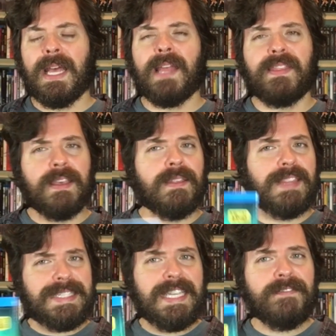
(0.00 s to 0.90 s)
The
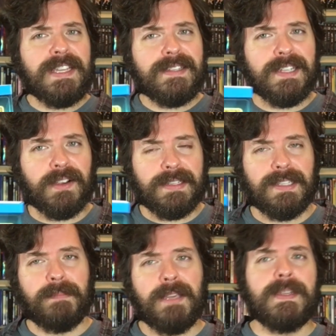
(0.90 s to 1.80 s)
the TV series,
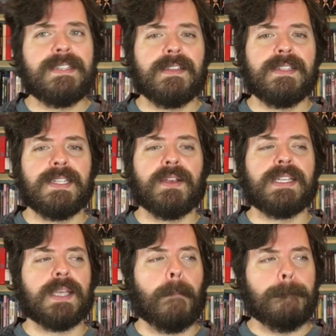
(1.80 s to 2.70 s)
the BBC
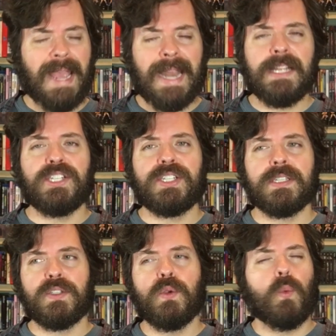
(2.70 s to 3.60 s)
series,
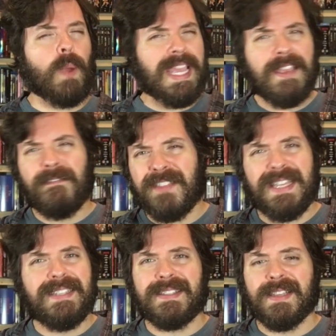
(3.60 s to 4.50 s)
managed to weave
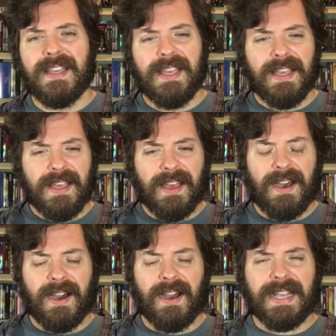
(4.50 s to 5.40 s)
these
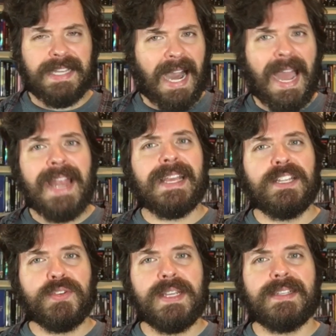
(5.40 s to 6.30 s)
uh, guide
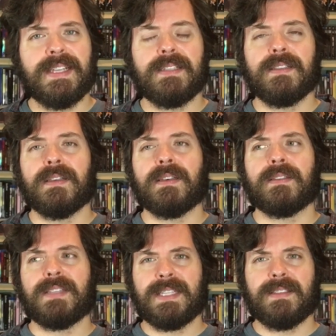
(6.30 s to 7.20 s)
entries into
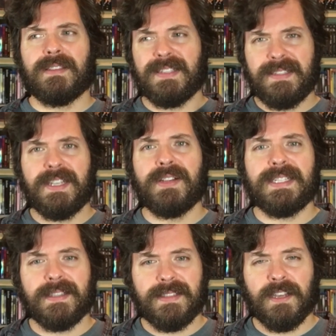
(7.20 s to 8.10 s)
the, the, the
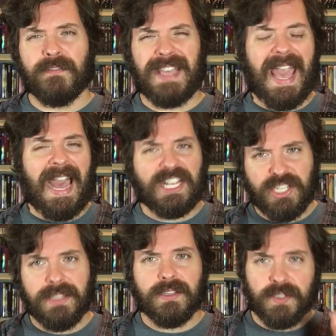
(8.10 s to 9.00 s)
series itself, the
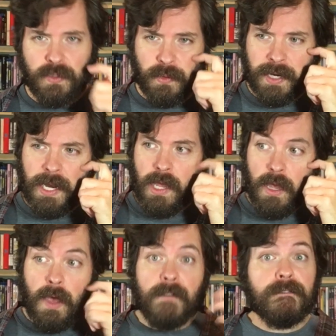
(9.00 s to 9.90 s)
action, the story,
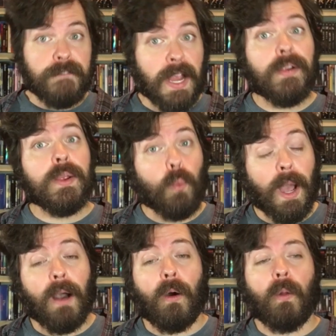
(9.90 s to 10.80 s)
very
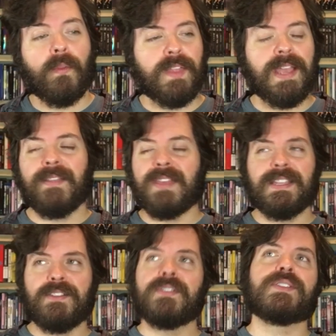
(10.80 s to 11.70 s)
well. They they
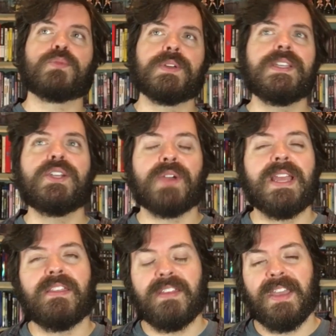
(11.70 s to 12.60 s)
do this really
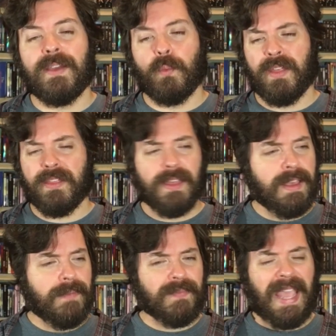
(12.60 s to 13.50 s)
great thing with
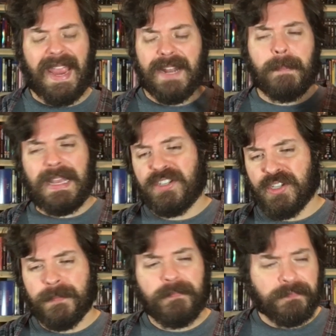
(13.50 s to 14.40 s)

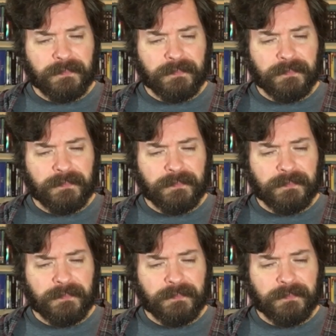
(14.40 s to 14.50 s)
animation,